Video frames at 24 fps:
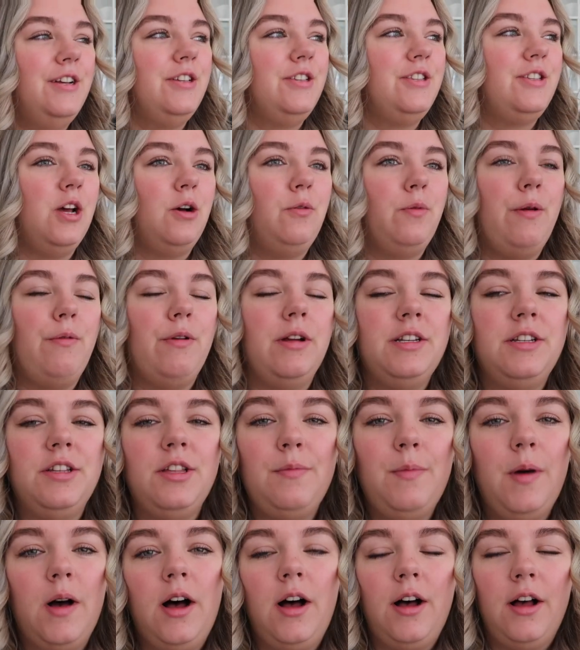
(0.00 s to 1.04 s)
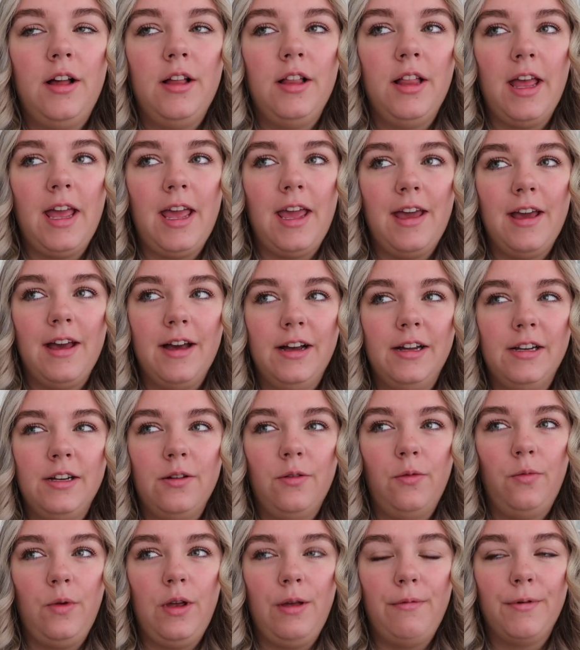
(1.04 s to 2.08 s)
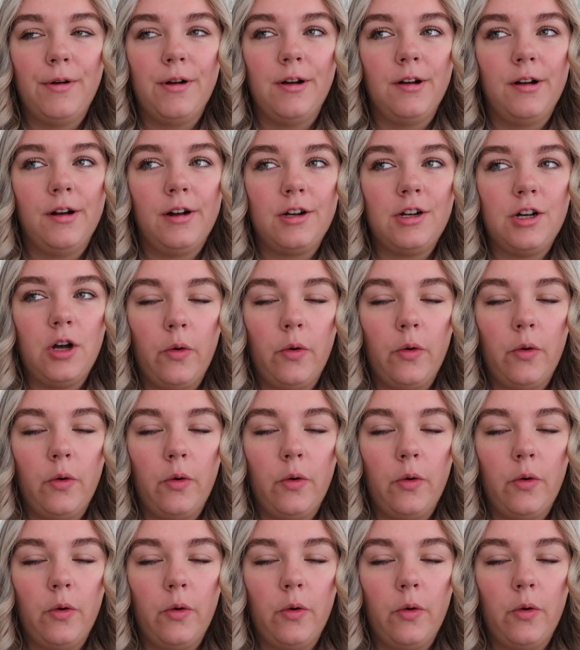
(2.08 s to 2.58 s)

So we went to the mall and we were